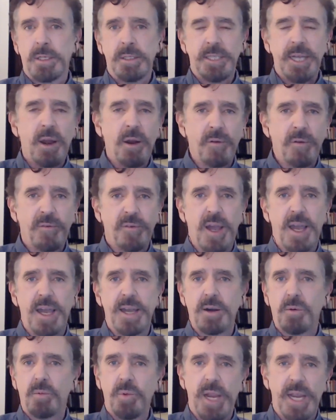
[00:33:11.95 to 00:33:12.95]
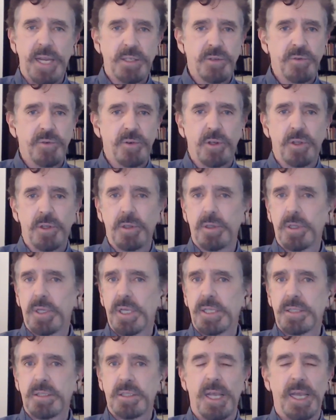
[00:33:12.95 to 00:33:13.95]
terrified or rageful.
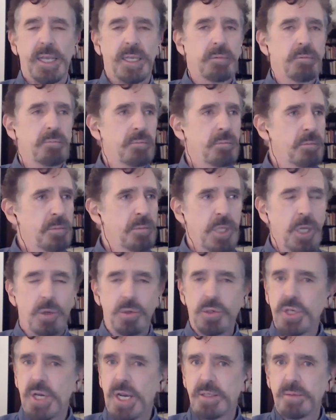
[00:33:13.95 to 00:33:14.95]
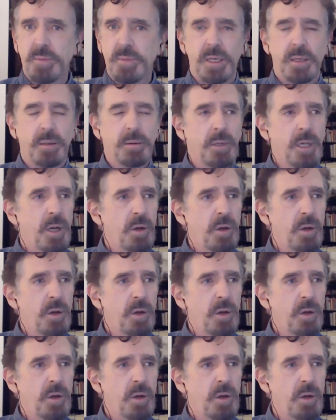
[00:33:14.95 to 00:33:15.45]
It's like no judgment.